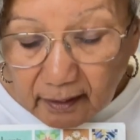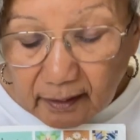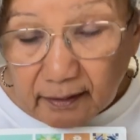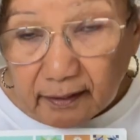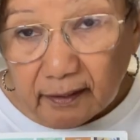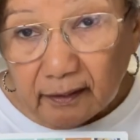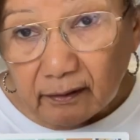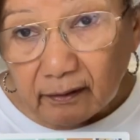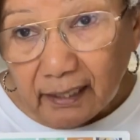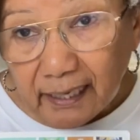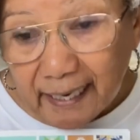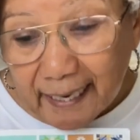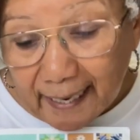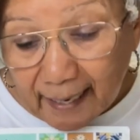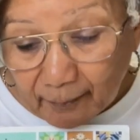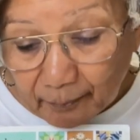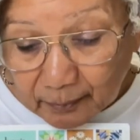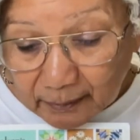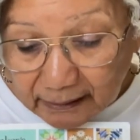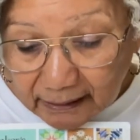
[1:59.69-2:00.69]
There are
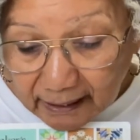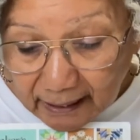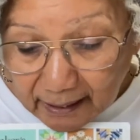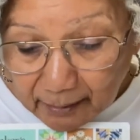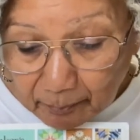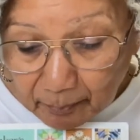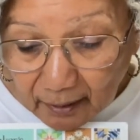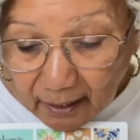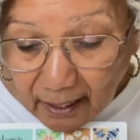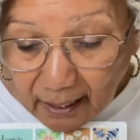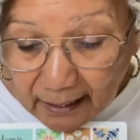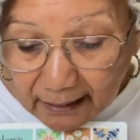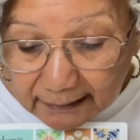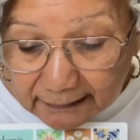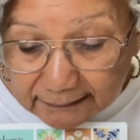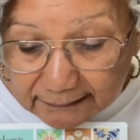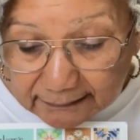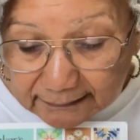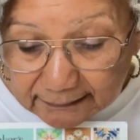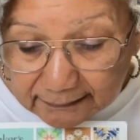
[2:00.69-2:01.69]
applique
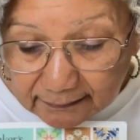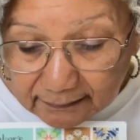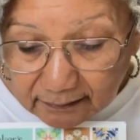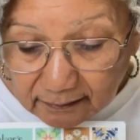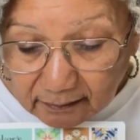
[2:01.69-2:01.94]
blocks,